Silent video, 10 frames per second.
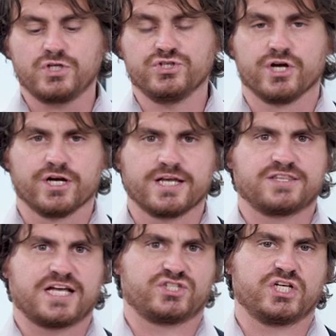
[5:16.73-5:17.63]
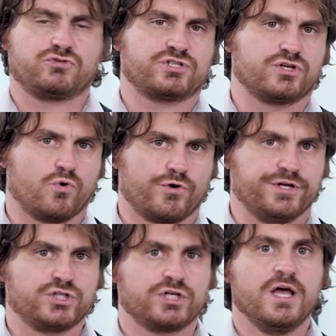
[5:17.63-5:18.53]
So you're going to get that citrus and
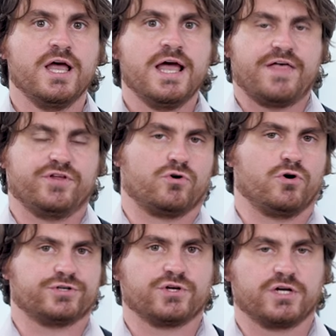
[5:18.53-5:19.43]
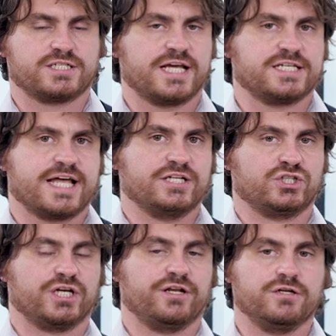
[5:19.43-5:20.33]
orange, and then you're also going to taste that
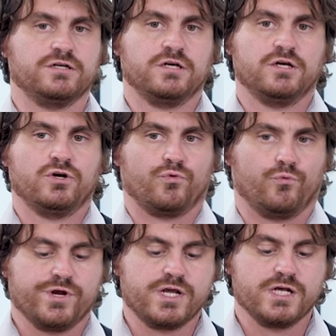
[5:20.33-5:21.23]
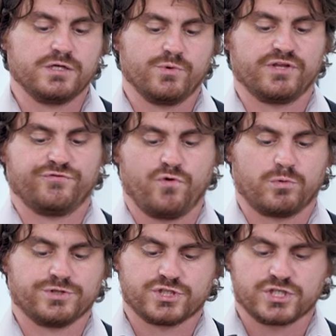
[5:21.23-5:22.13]
gin really, really
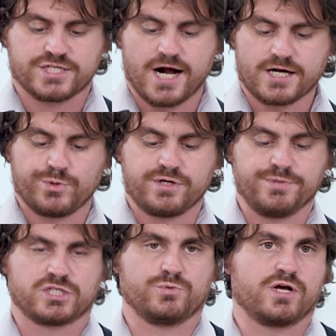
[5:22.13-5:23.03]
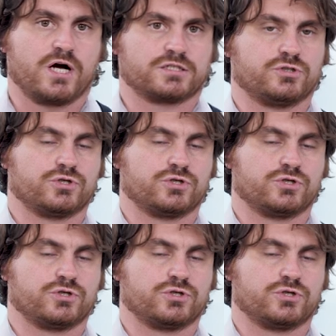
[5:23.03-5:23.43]
forward. This is not going to be a sweet cocktail.